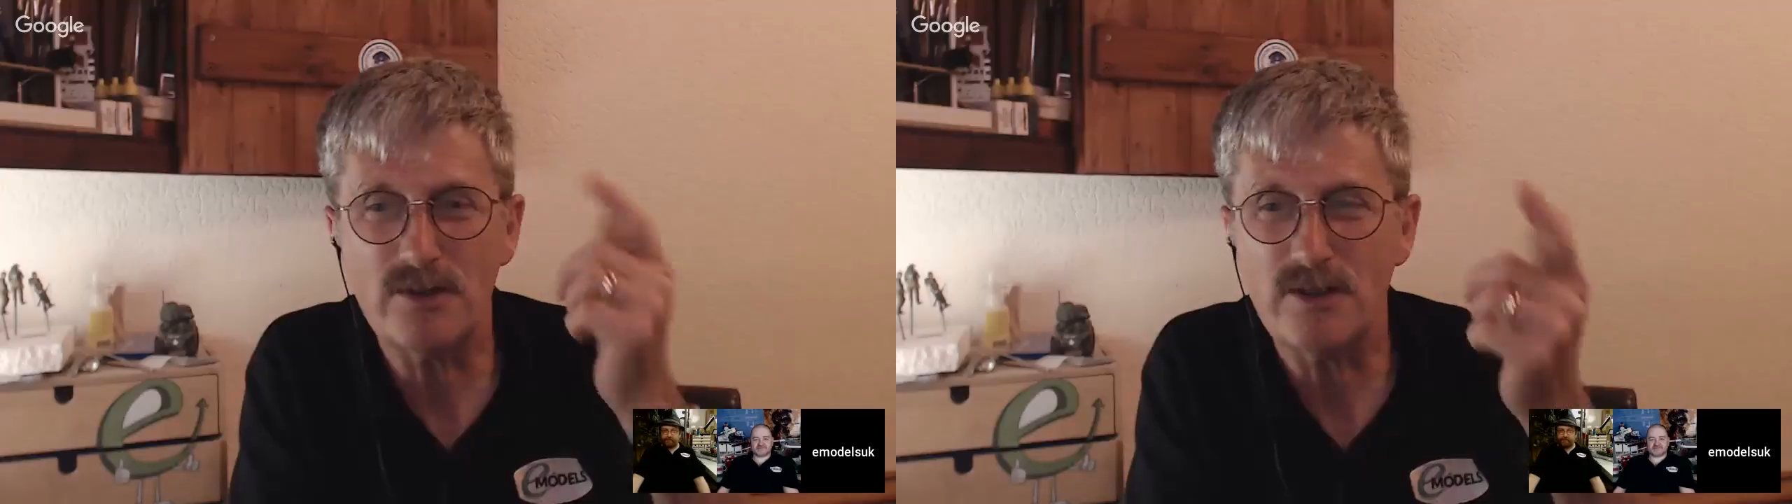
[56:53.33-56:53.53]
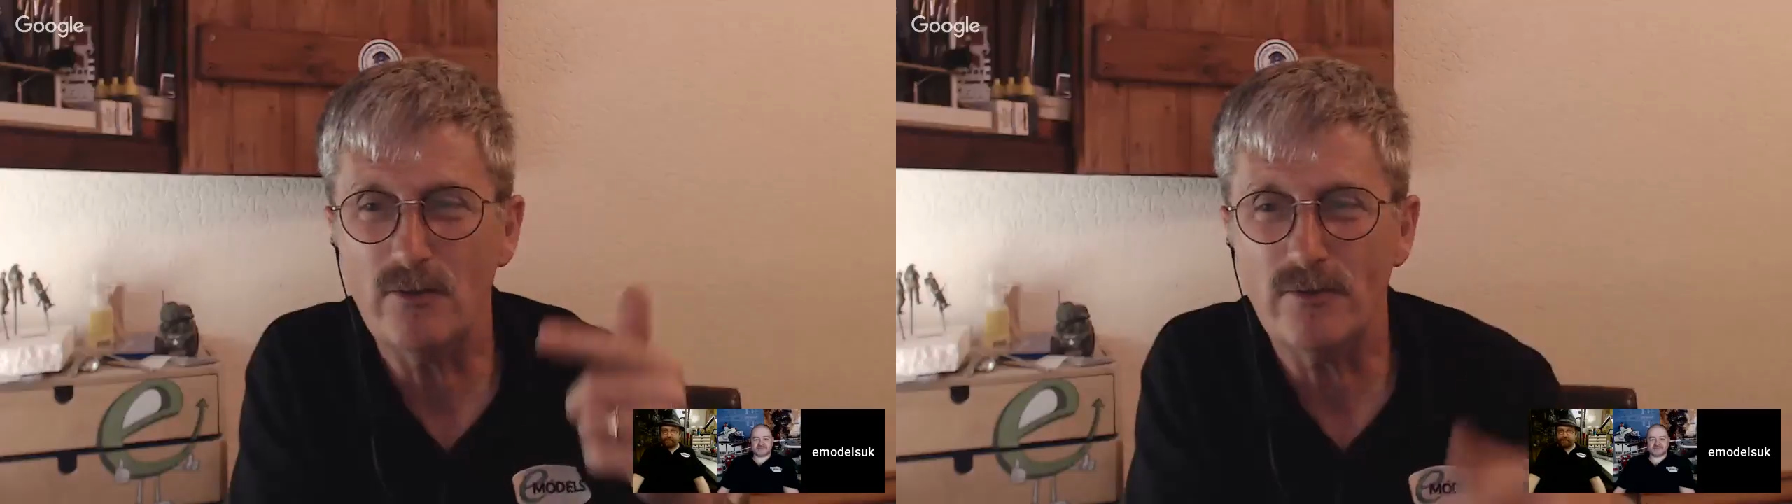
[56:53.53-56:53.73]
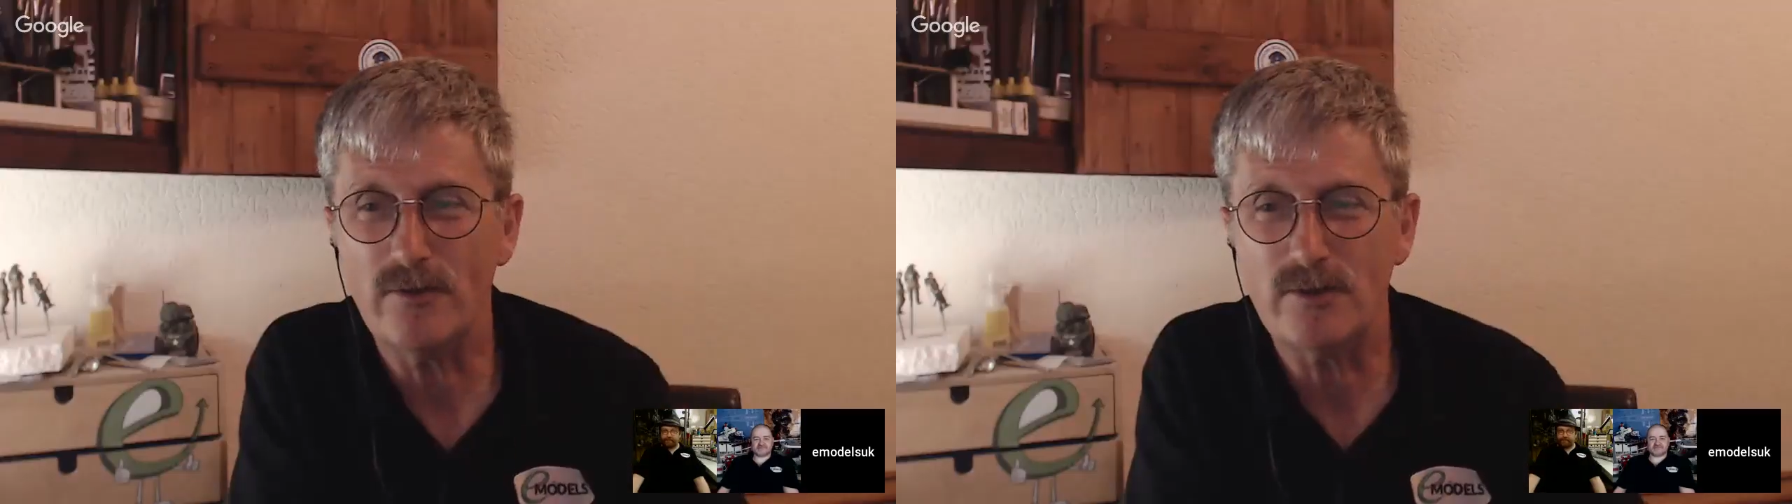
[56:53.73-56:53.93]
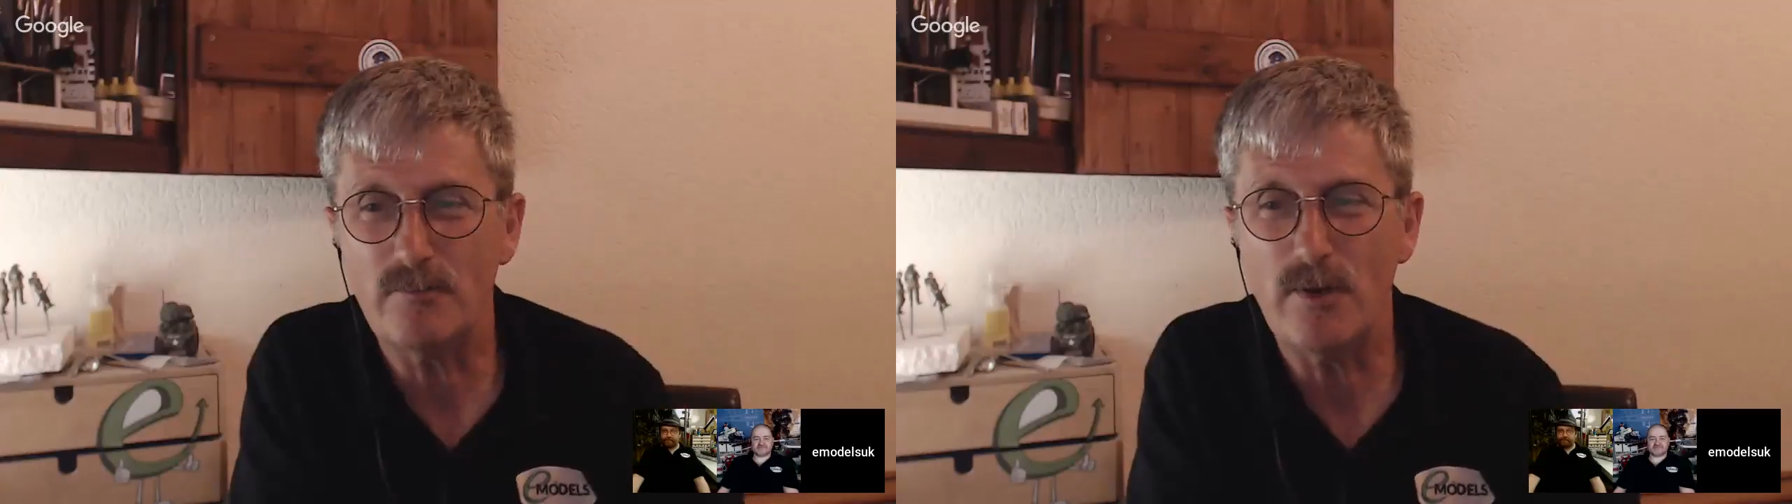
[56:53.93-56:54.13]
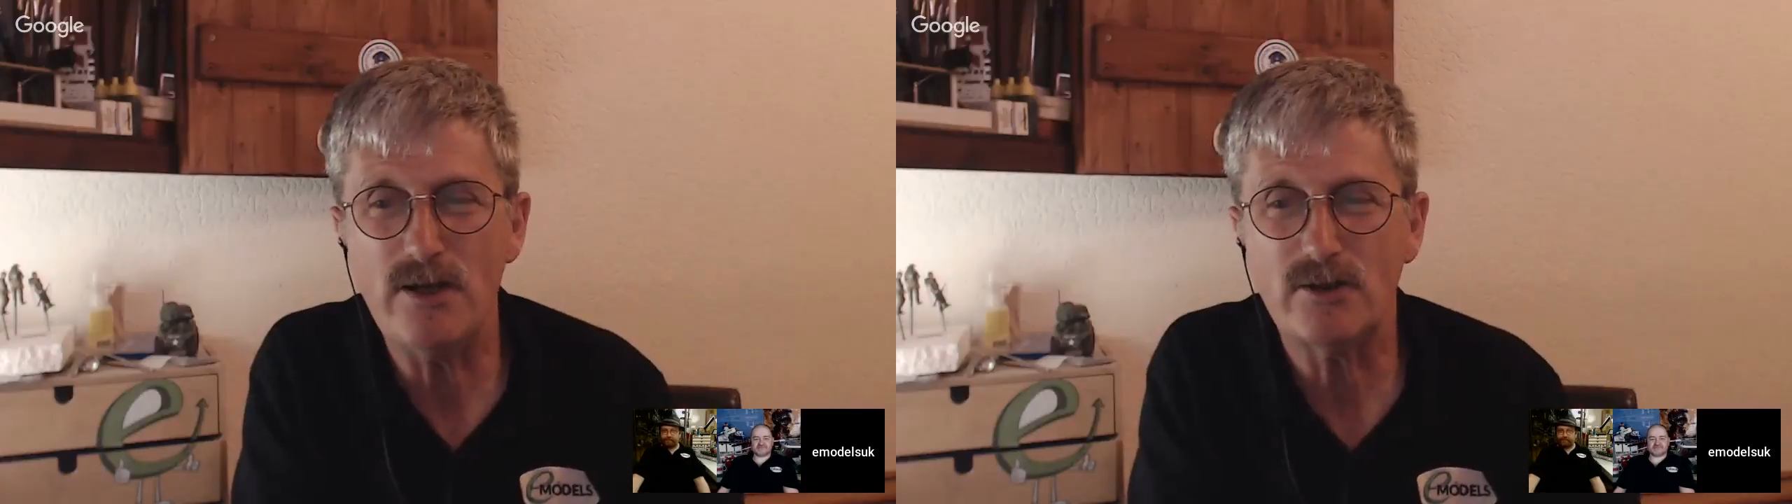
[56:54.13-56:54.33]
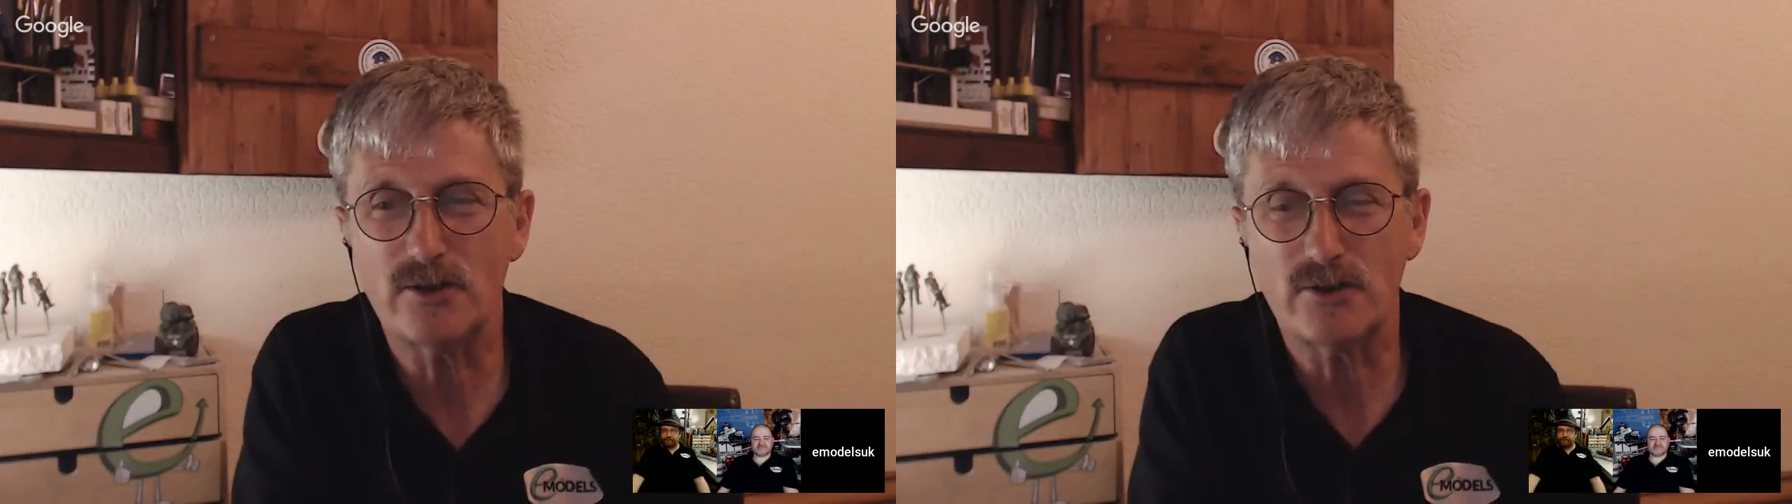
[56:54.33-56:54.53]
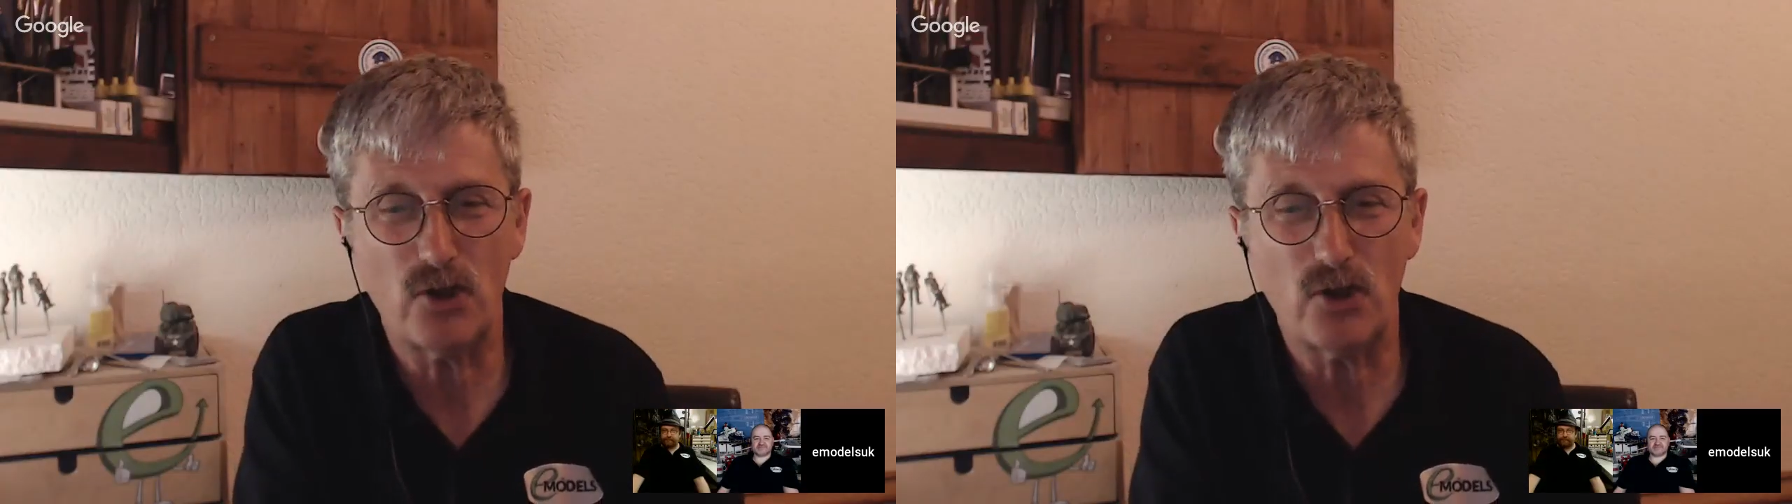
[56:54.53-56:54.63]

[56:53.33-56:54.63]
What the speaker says: hear of the pizzas